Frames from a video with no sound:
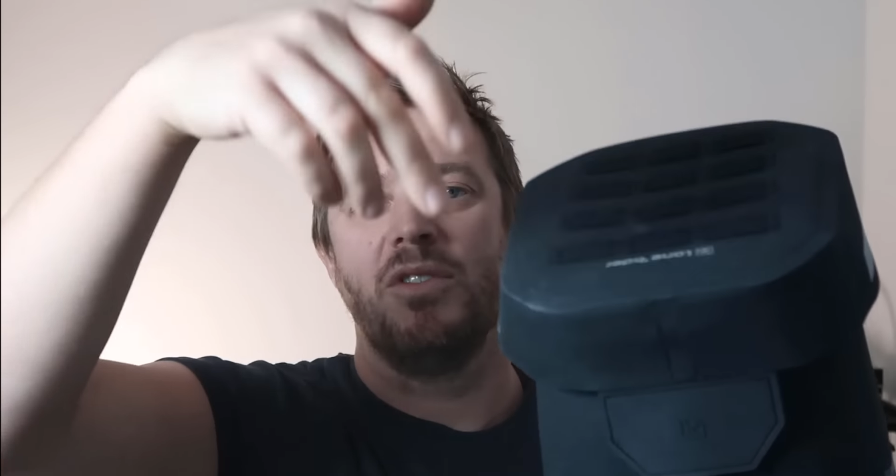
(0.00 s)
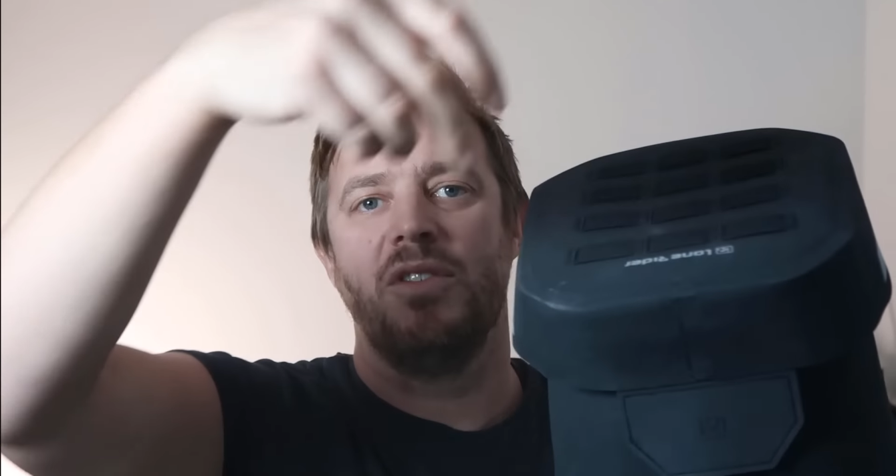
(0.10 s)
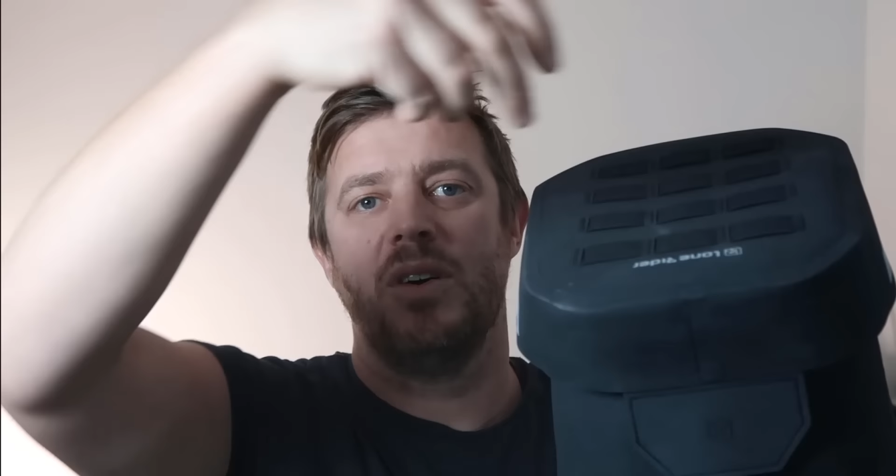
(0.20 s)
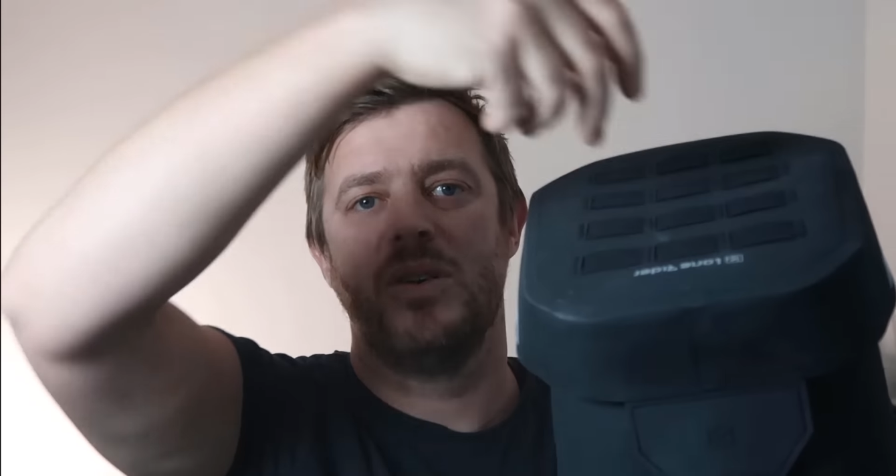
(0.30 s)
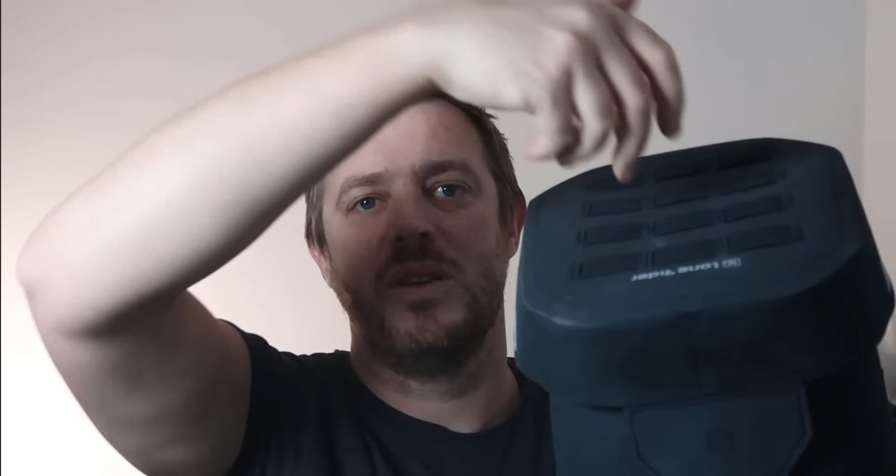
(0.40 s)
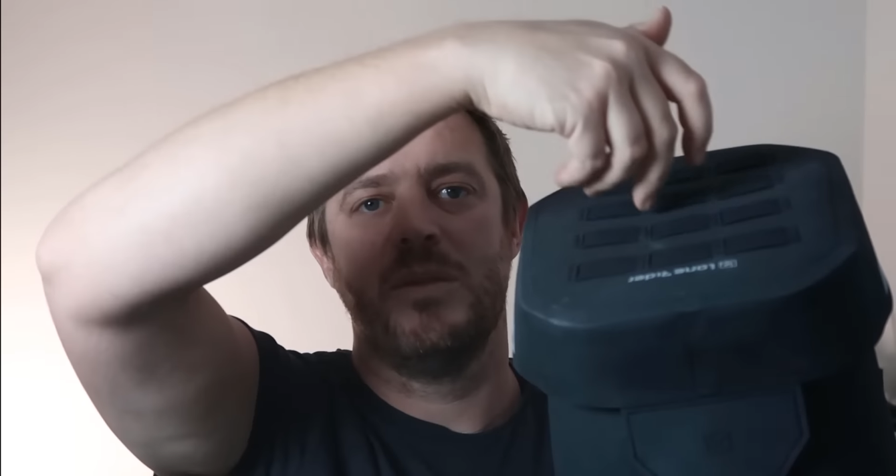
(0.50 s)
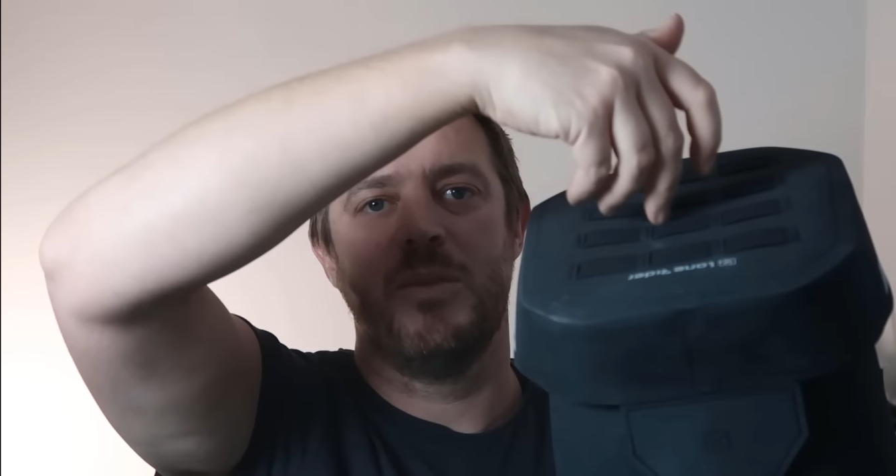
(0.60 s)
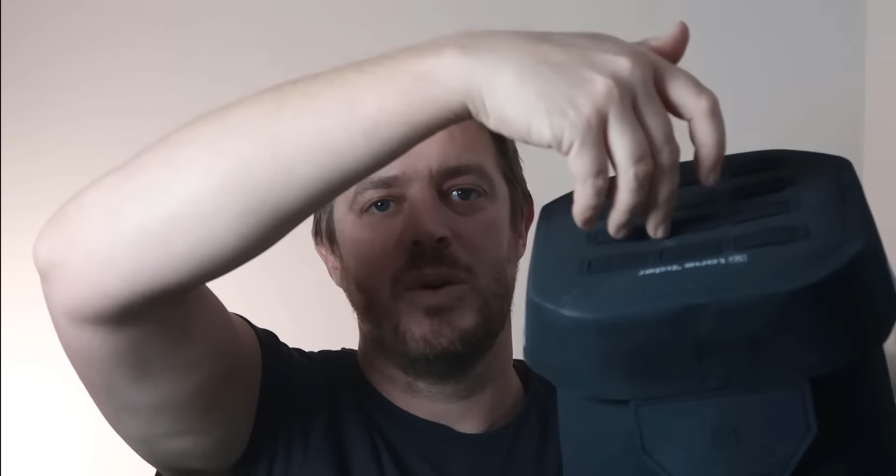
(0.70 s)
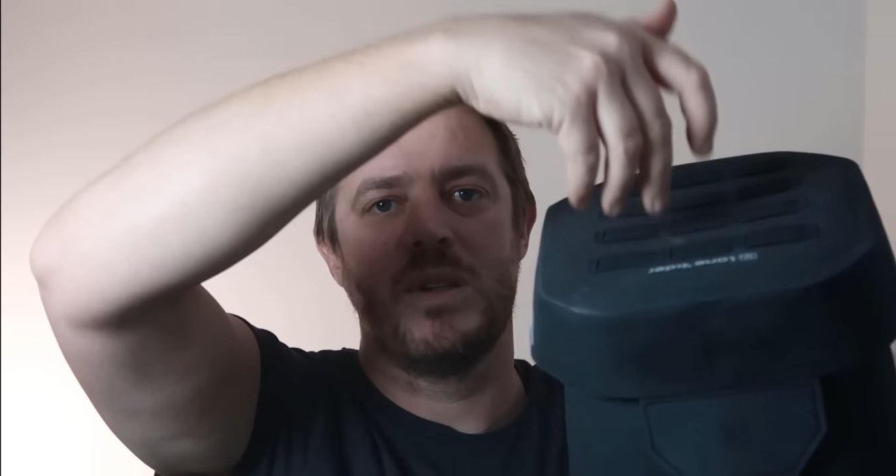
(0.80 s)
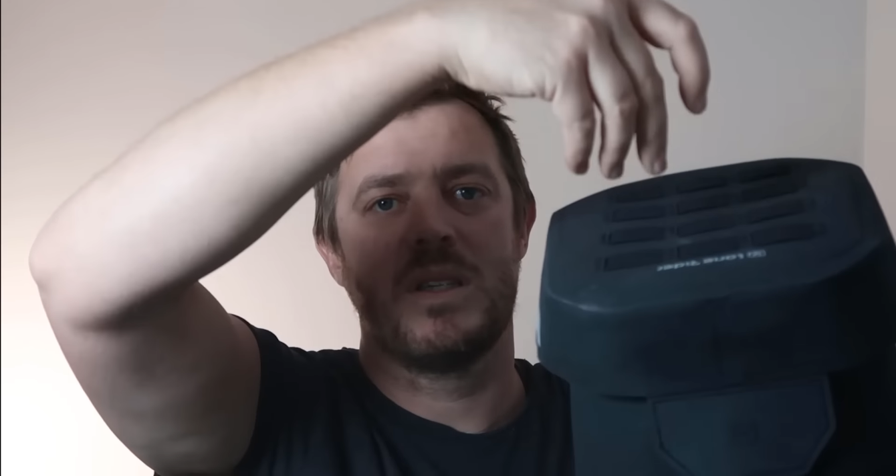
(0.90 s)
phone and the
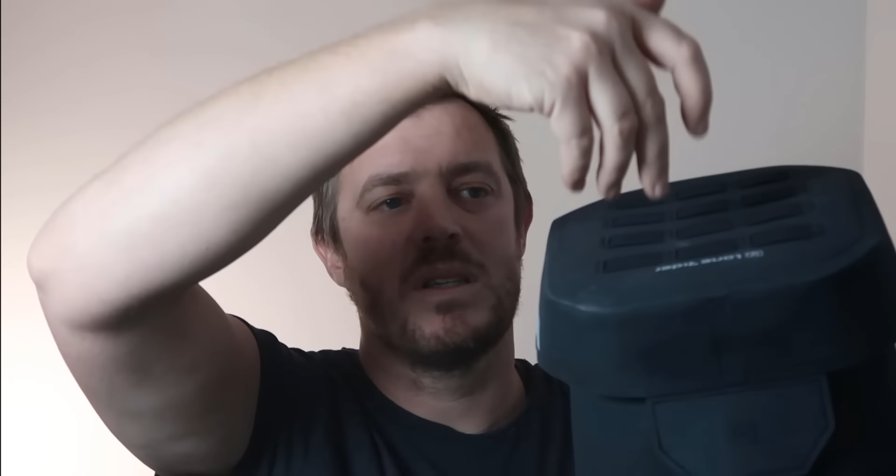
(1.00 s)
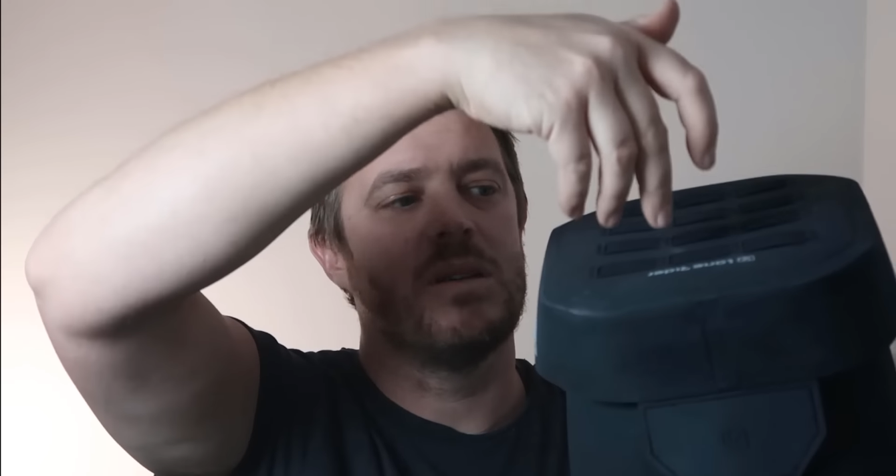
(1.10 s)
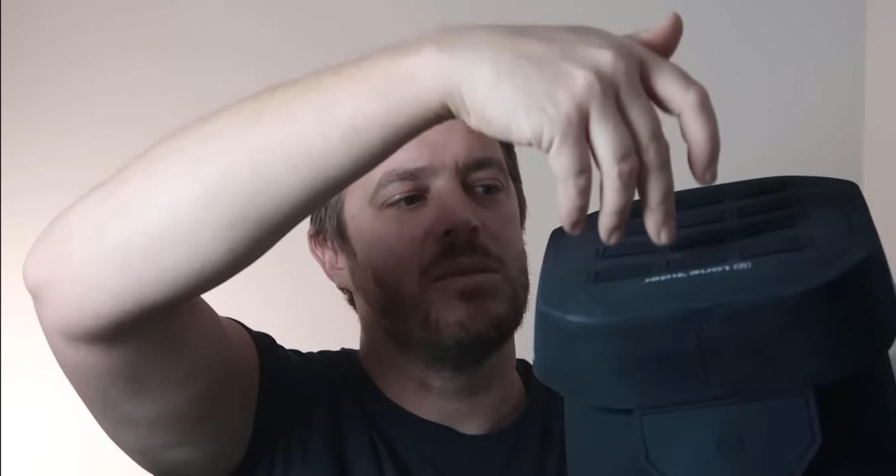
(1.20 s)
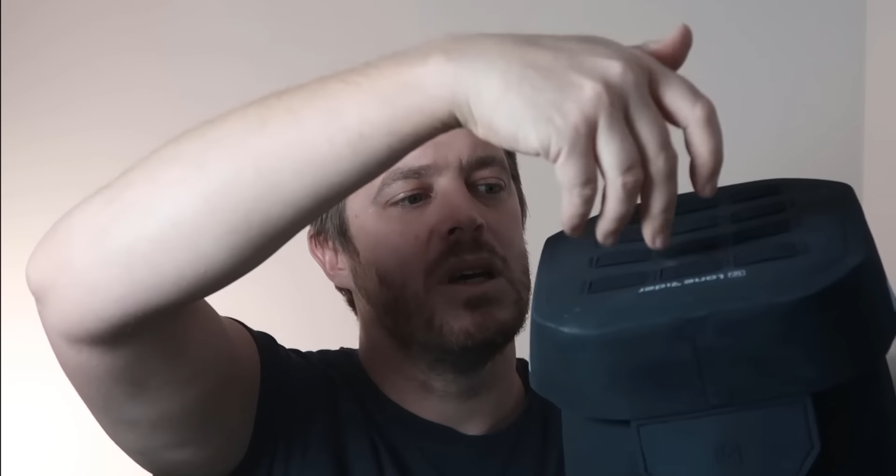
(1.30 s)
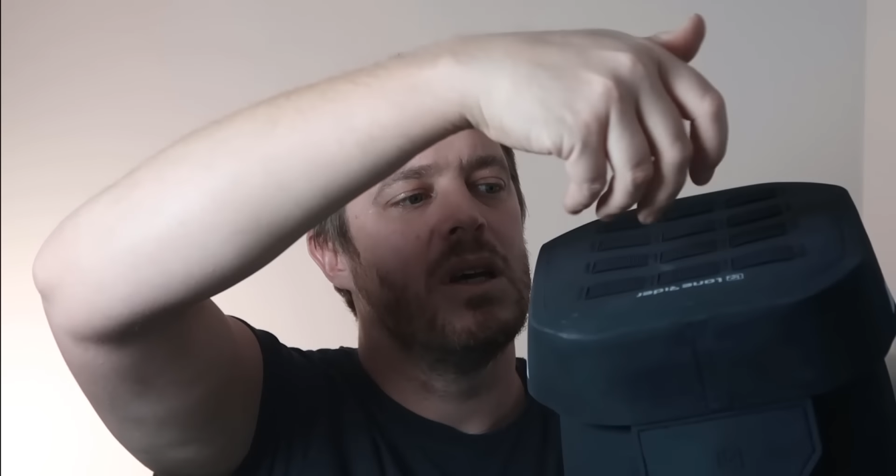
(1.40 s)
multi system,